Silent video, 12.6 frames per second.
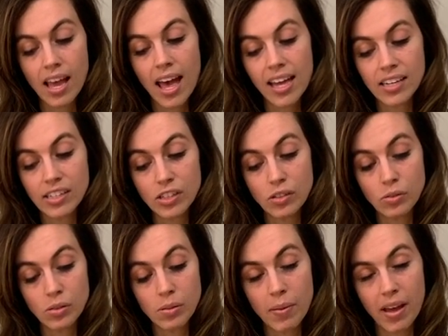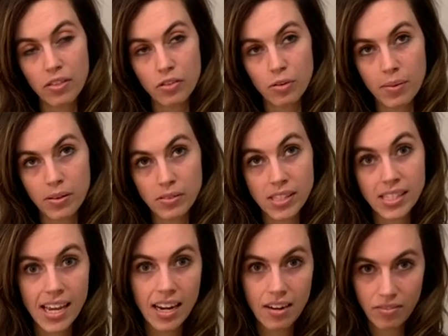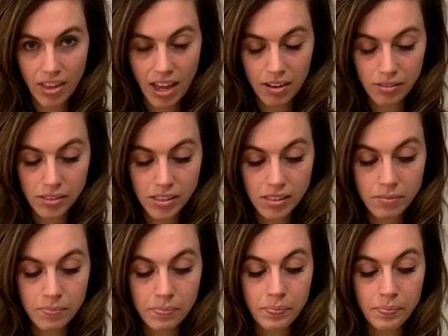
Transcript: had to use a bathroom outside of the house.